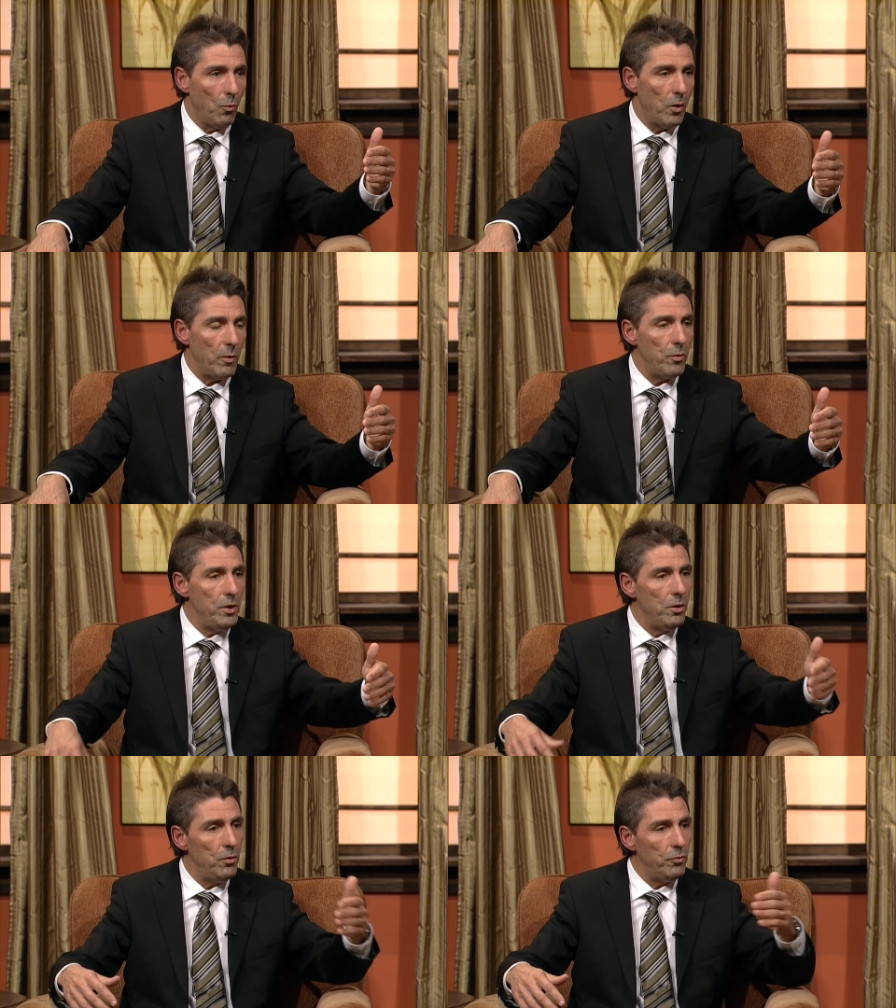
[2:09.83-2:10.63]
what we
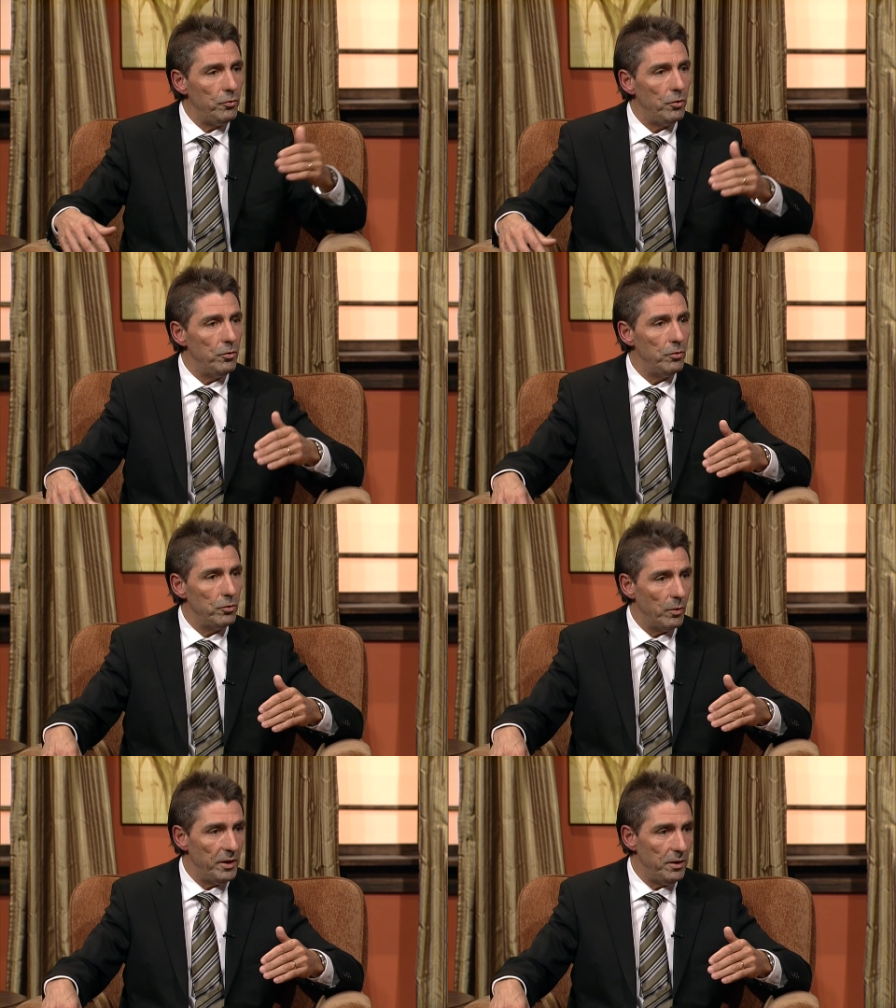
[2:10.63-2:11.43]
used to do
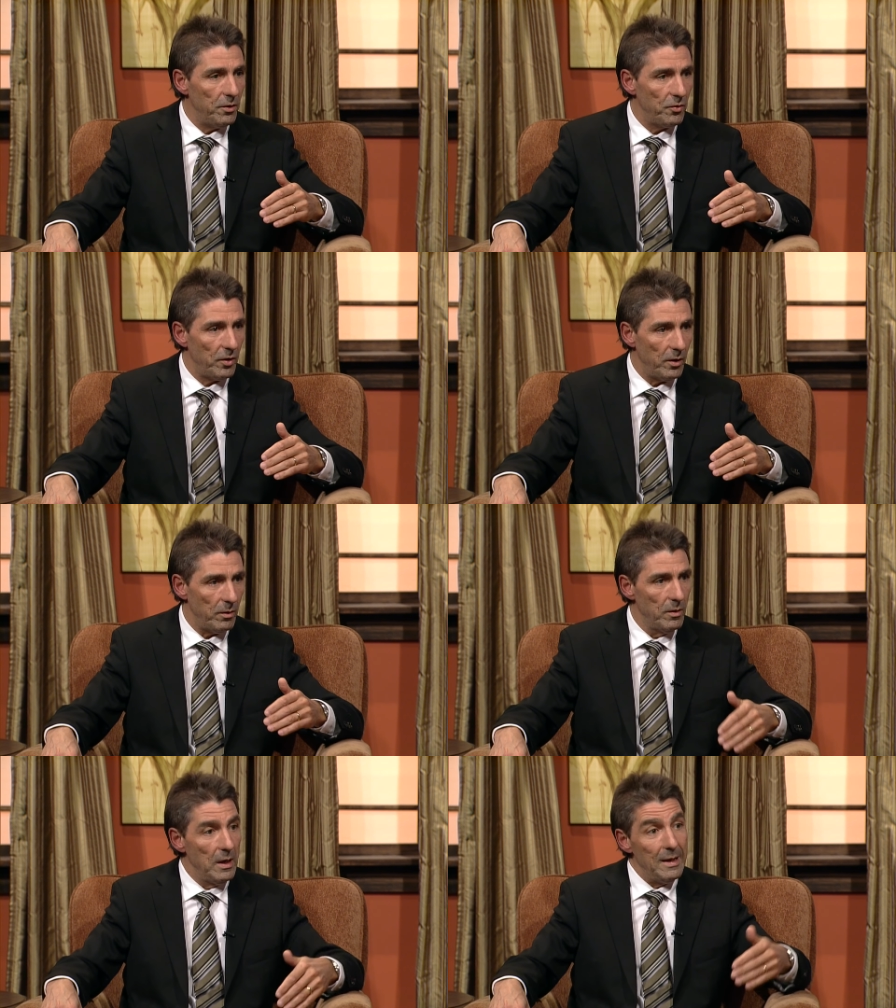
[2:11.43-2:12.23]
20 years
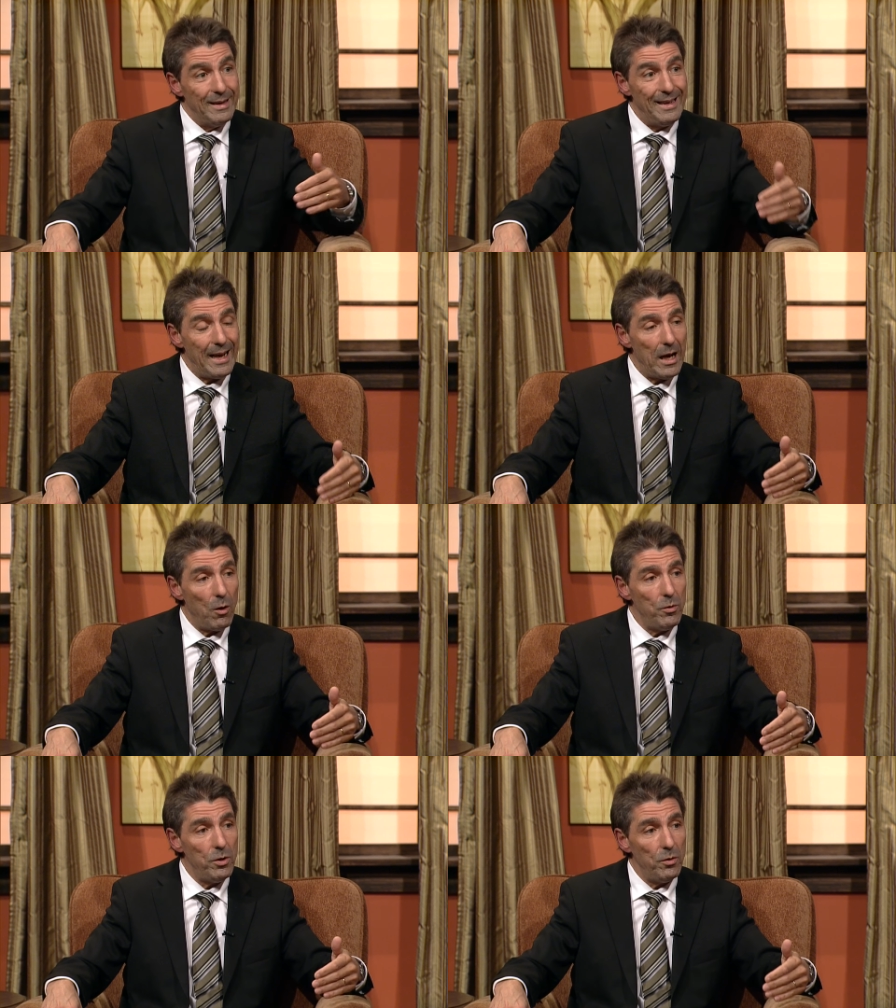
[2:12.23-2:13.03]
ago,
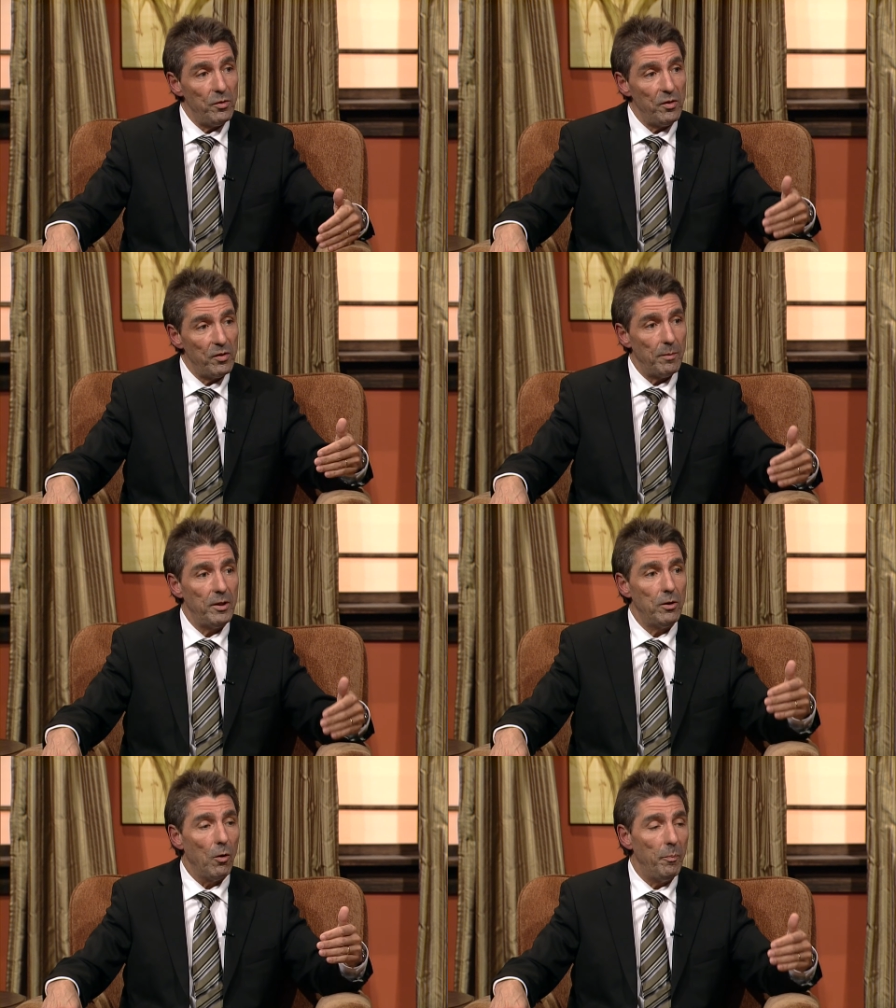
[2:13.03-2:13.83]
now using something
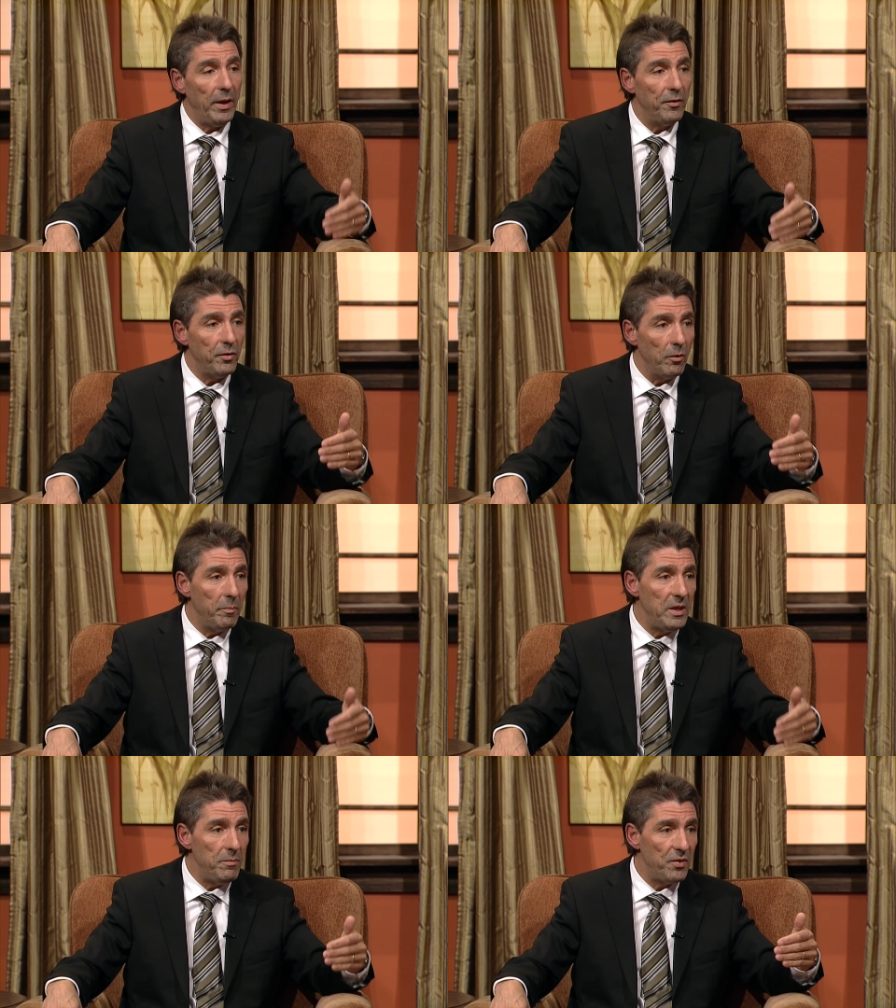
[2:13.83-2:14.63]
called pencil
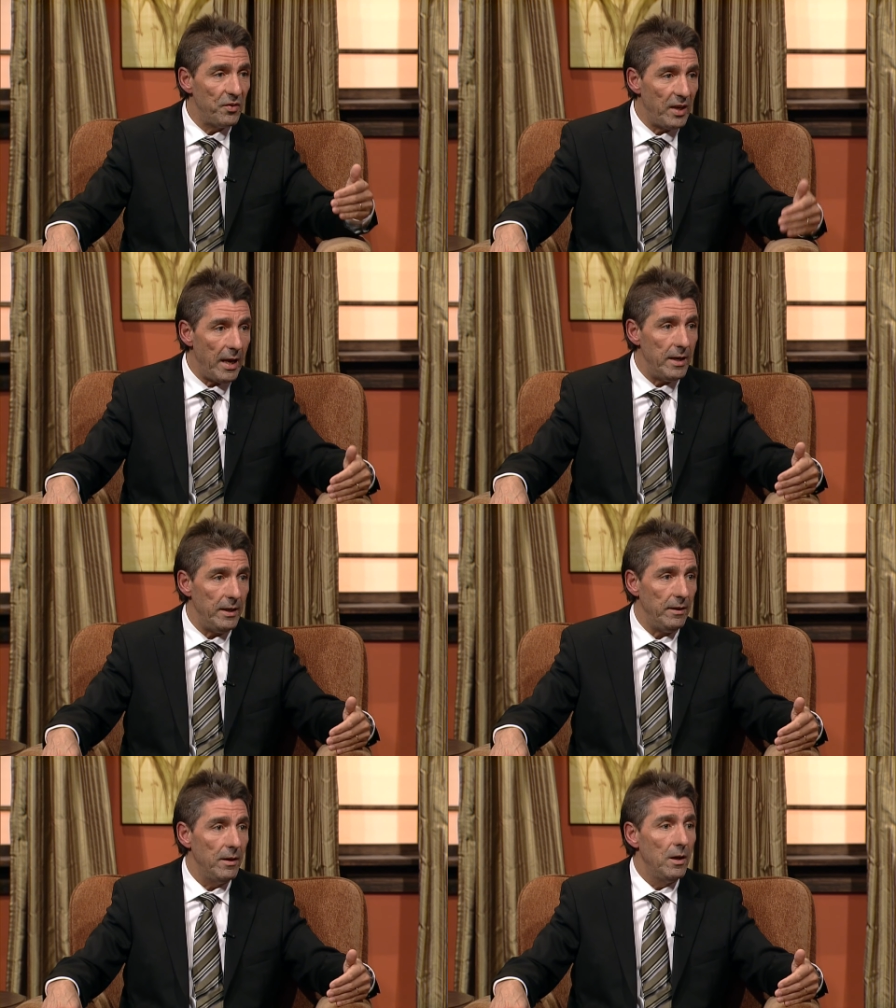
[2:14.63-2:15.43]
beam scanning.